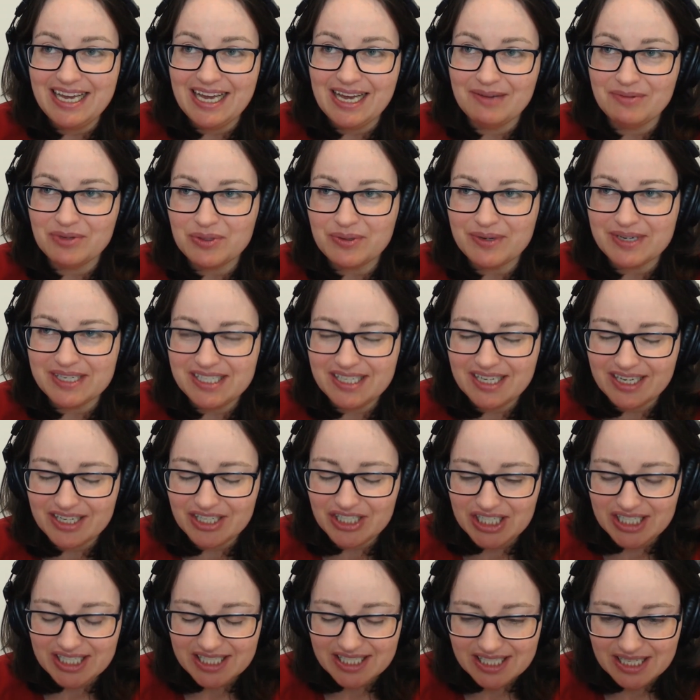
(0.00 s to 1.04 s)
That was quite a
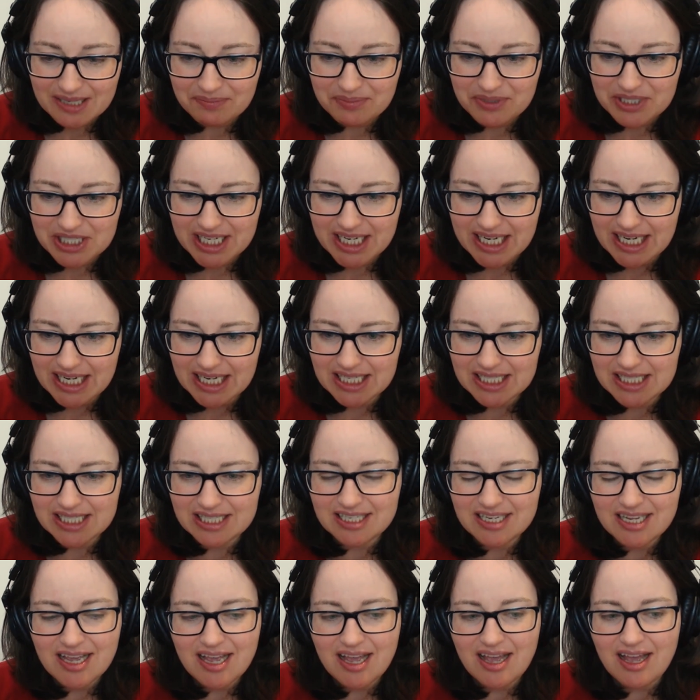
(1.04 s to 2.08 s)
touchy
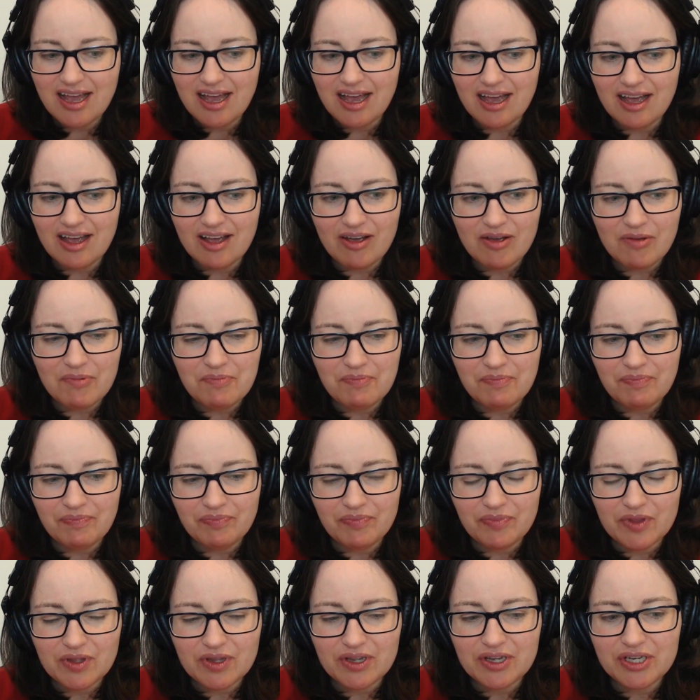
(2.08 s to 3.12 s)
subject.
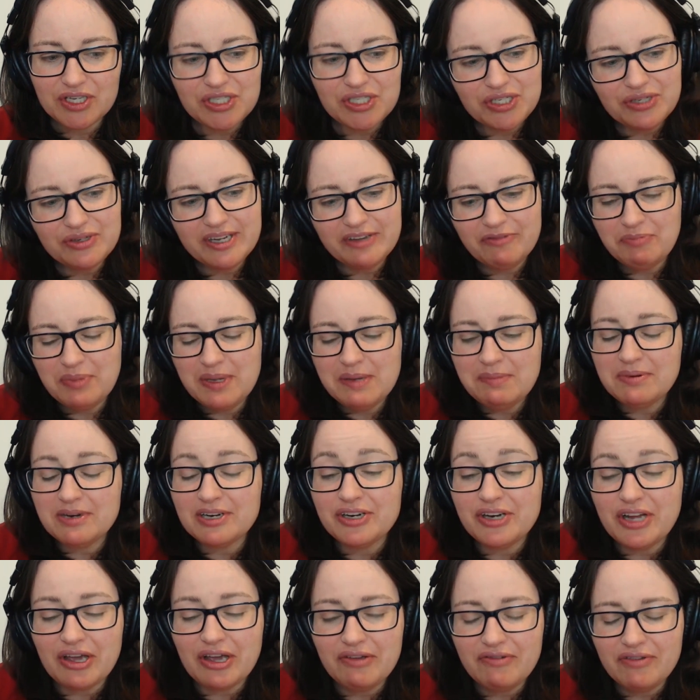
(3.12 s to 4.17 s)
Could you give
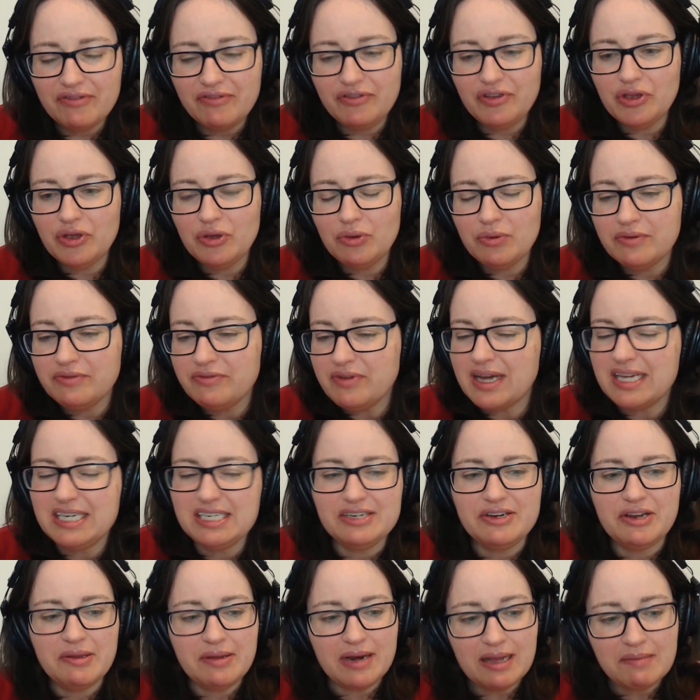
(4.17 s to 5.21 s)
people an overview of, I
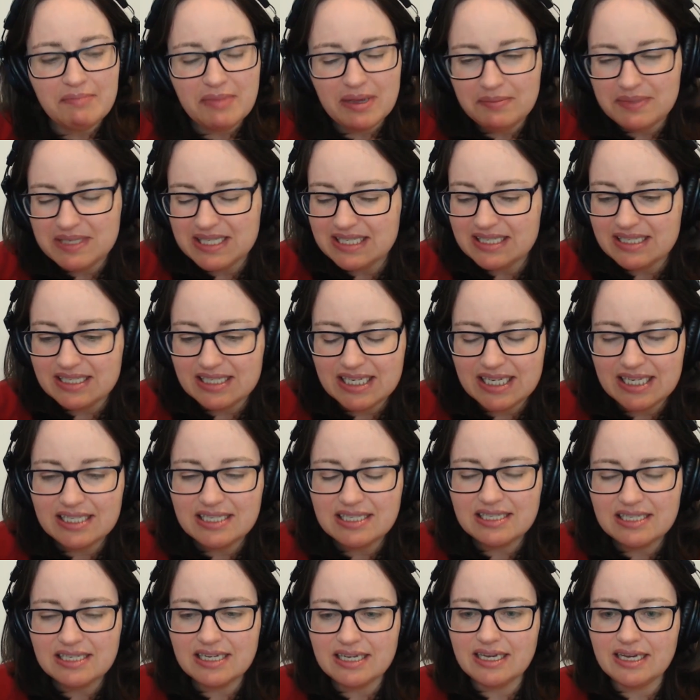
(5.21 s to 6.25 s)
don't know, like maybe
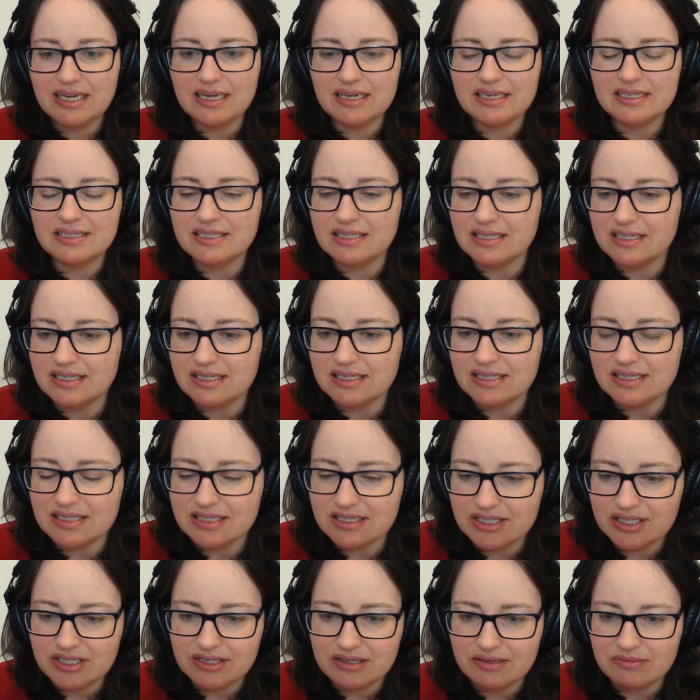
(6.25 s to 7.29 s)
statistics
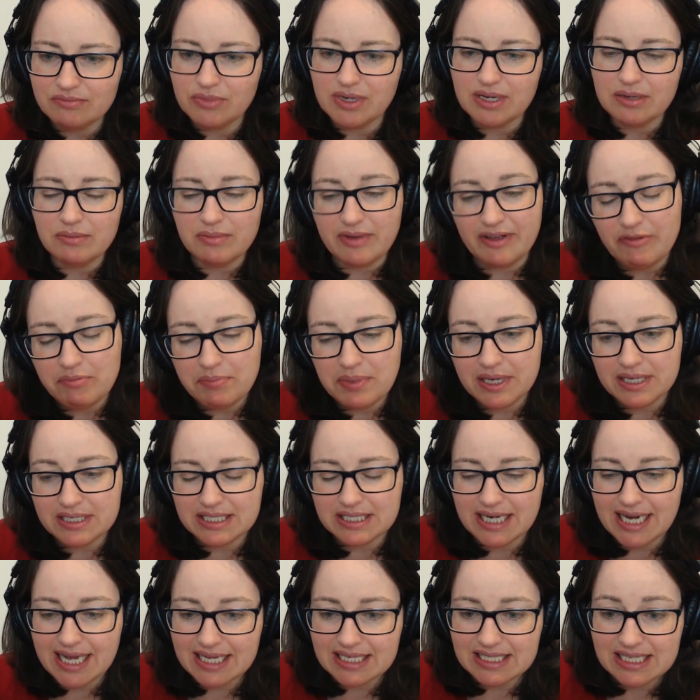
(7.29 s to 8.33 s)
and, you know, what if a
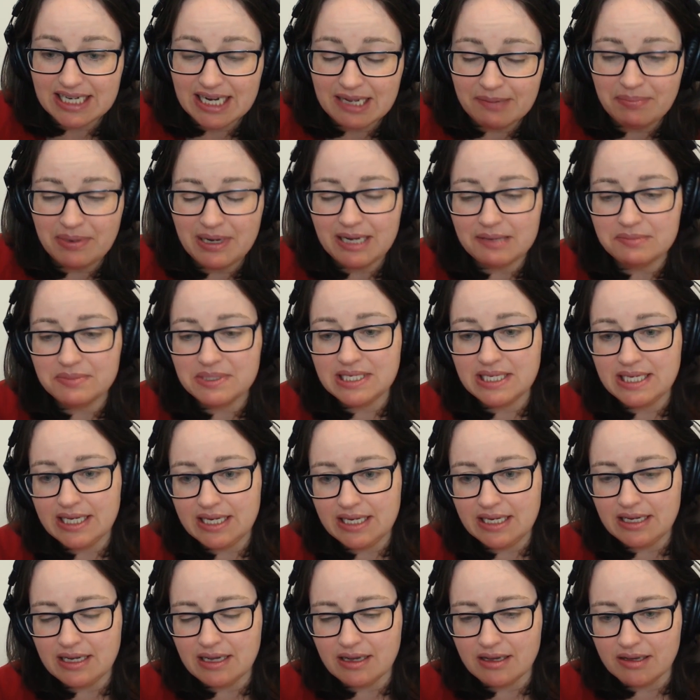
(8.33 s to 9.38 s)
person has an
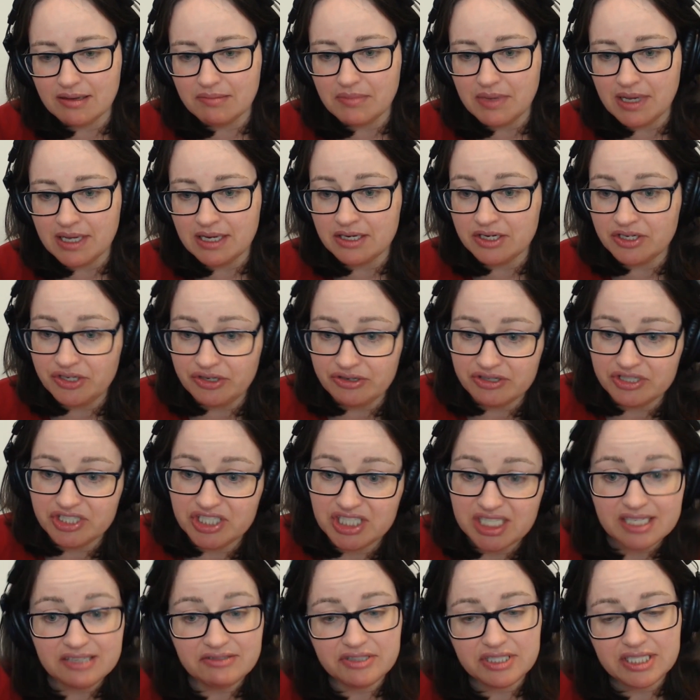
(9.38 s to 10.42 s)
epilepsy and a
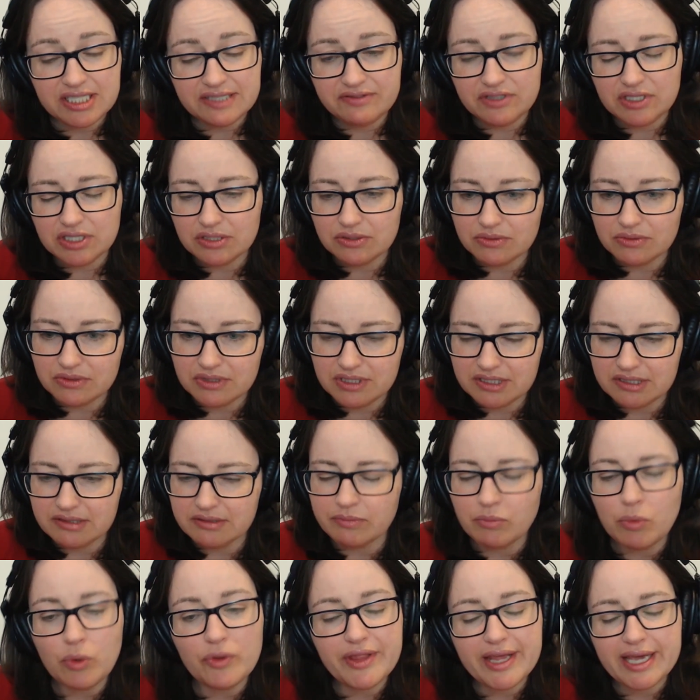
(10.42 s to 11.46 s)
neurodegenerative disorder
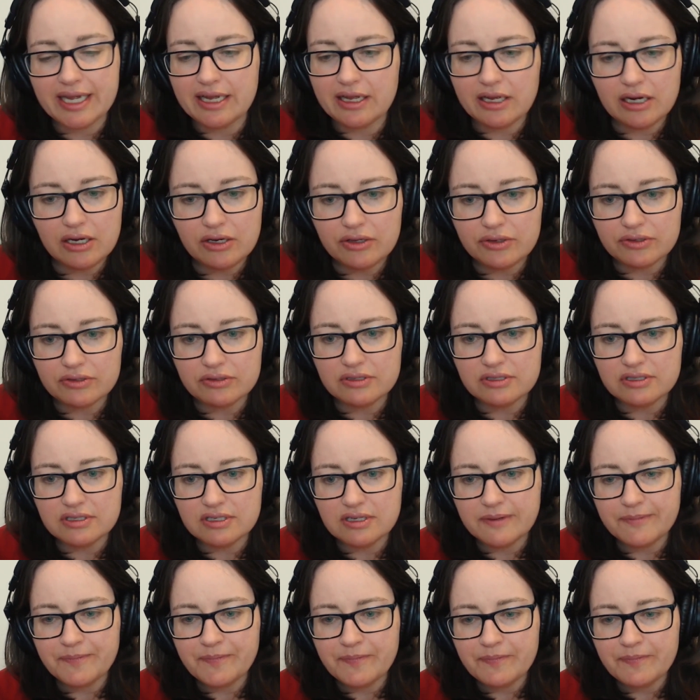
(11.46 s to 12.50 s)
and what that includes?